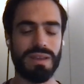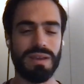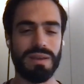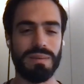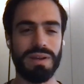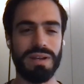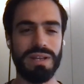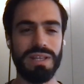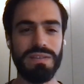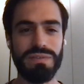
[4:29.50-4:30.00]

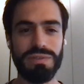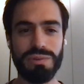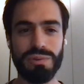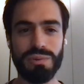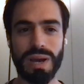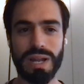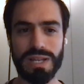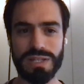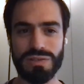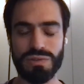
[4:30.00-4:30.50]
But if
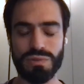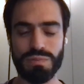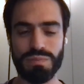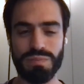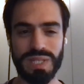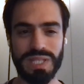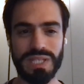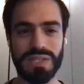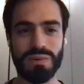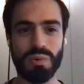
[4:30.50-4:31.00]
you had to
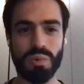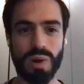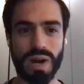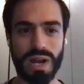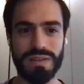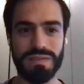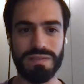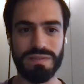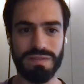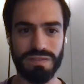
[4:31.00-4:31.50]
pick
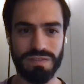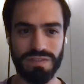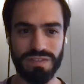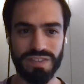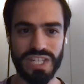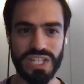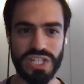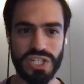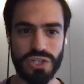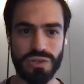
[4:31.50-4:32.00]
one
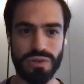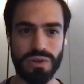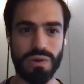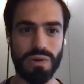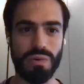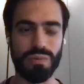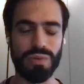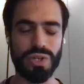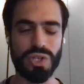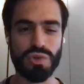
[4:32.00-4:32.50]
feature,
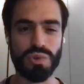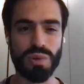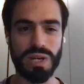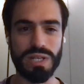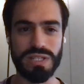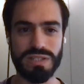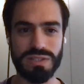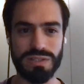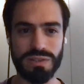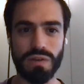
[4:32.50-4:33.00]
which
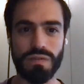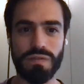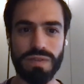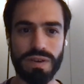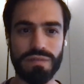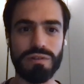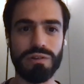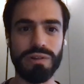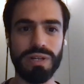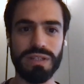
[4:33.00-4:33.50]
one is your
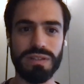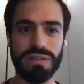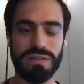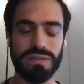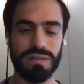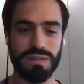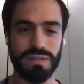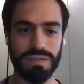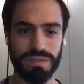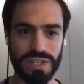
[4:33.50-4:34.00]
favorite
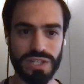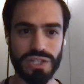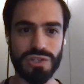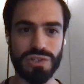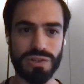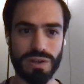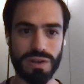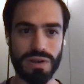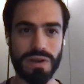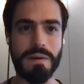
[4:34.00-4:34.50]

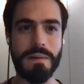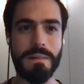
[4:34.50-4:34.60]
feature?